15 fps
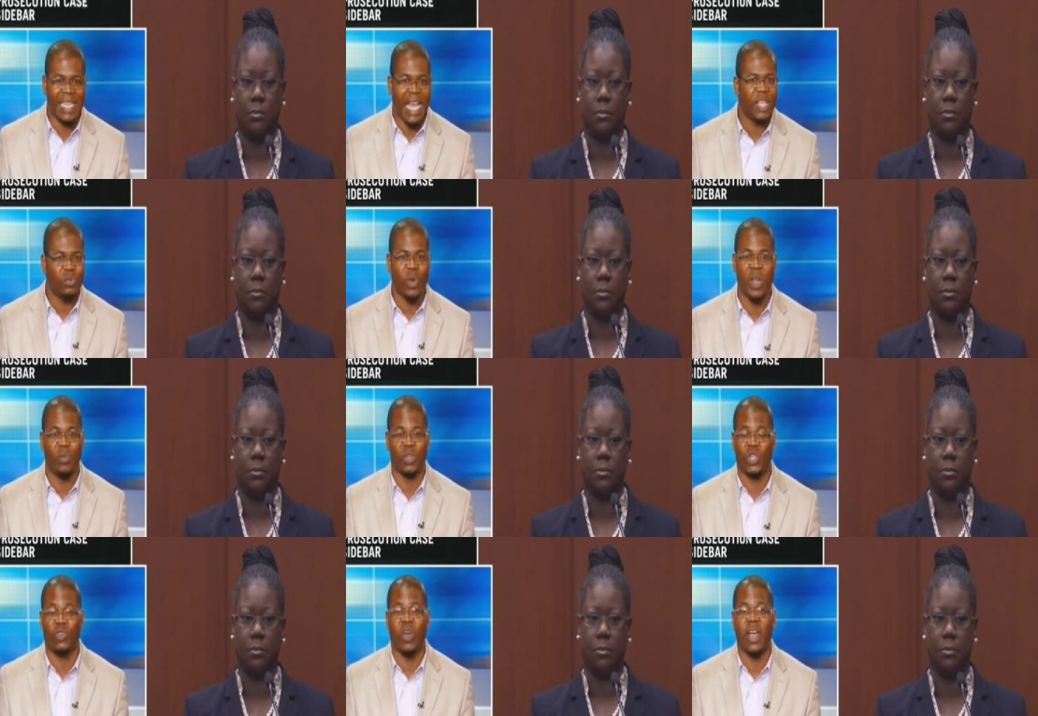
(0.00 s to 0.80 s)
Speaker 1: That's where he
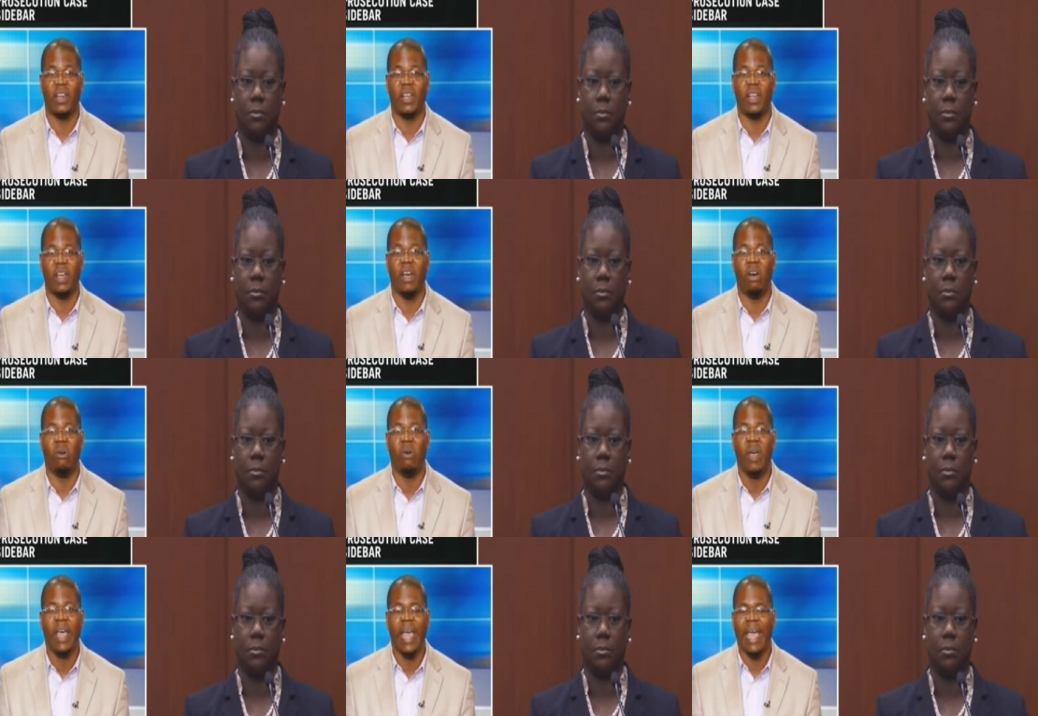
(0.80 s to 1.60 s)
was trying to
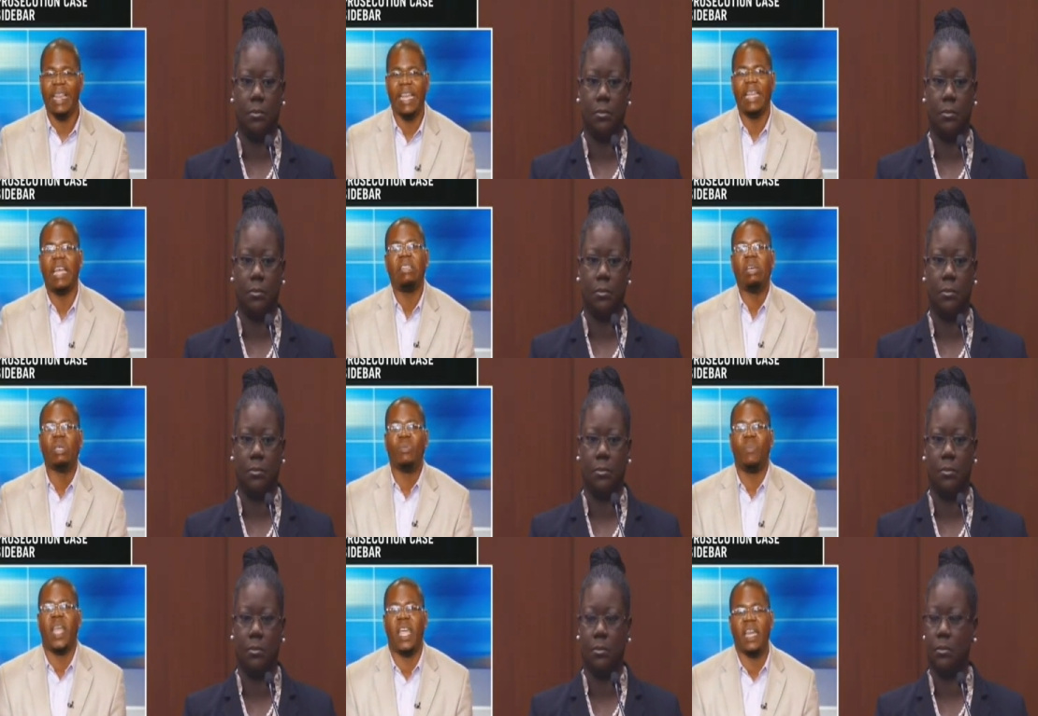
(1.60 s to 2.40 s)
go, and, and that
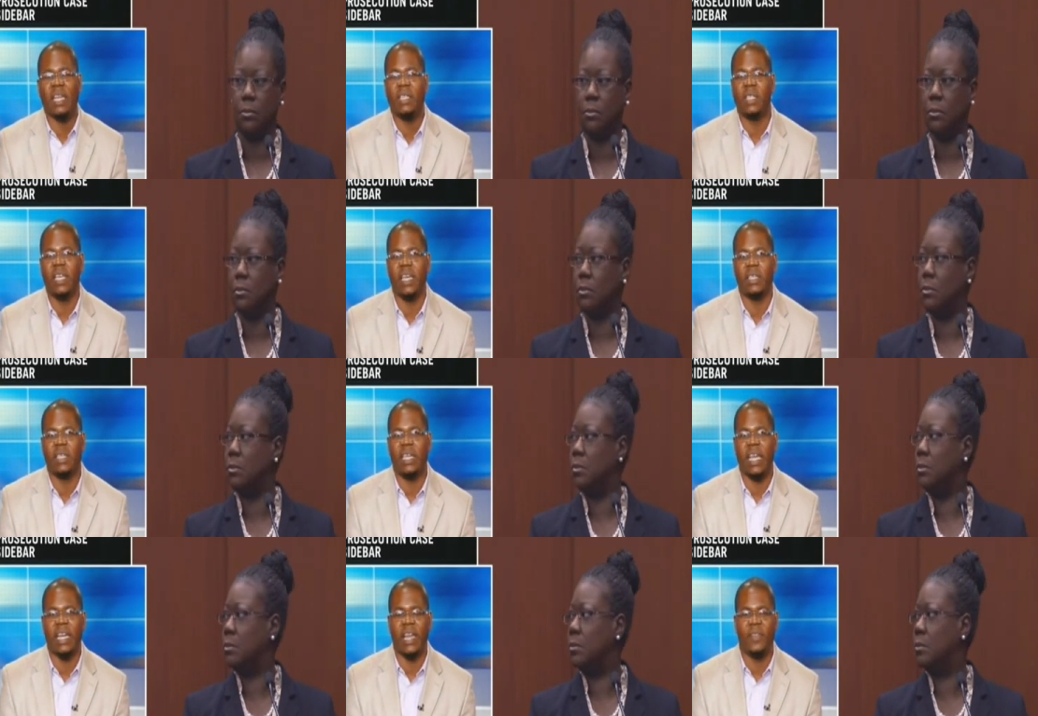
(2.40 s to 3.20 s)
doesn't make any sense.
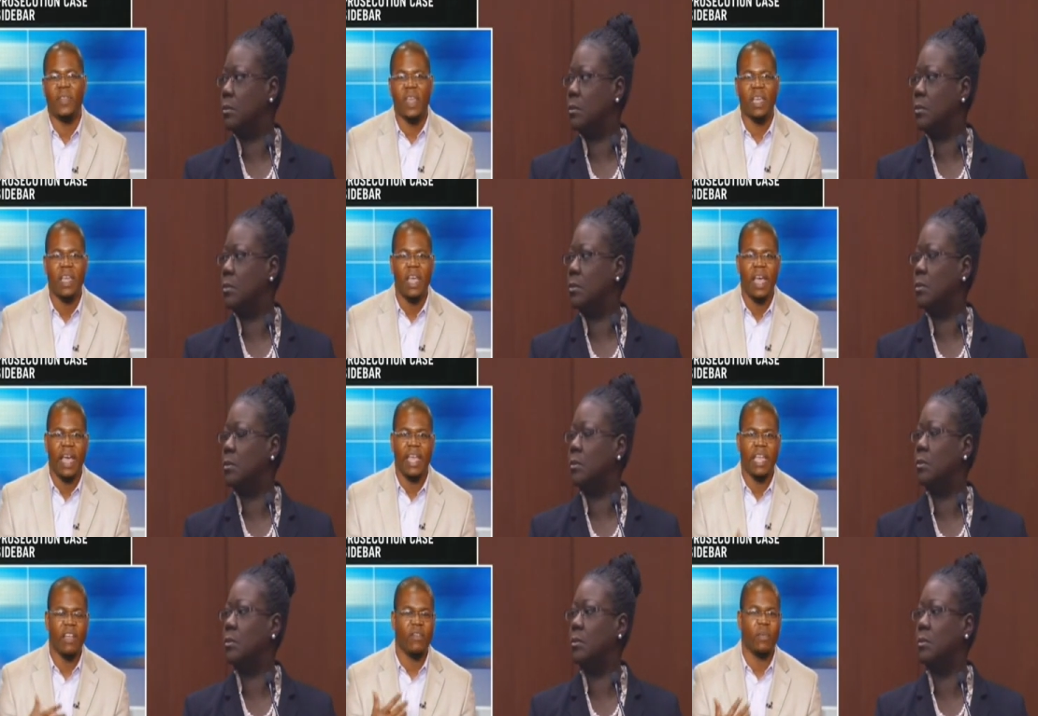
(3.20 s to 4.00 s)
And, and I think,
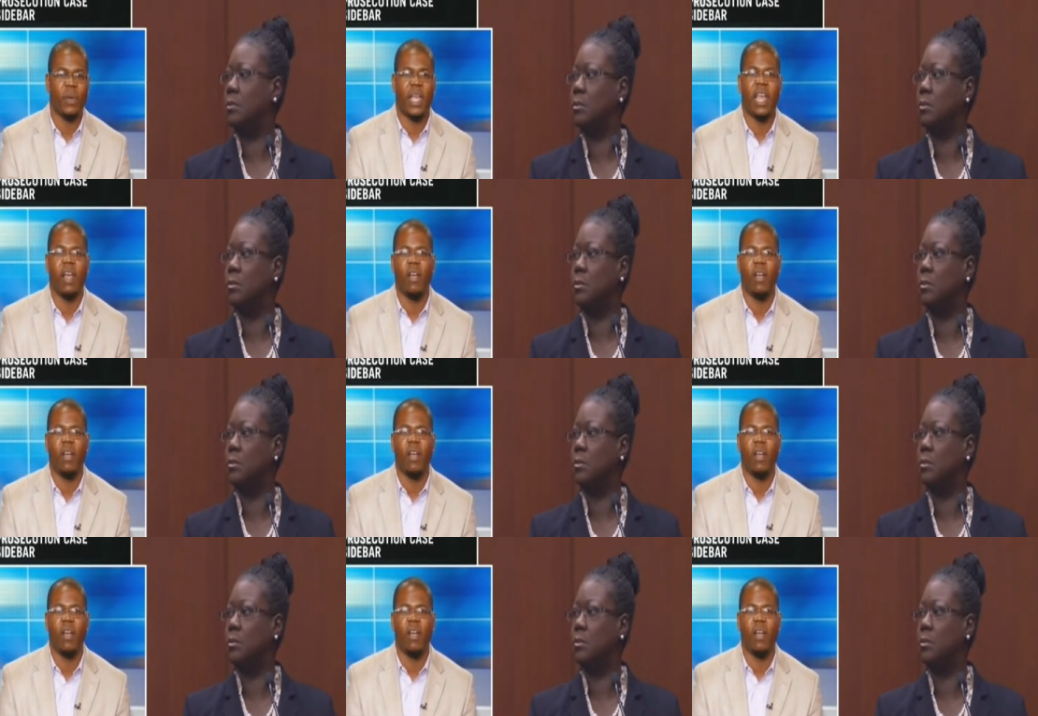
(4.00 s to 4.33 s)
again, from a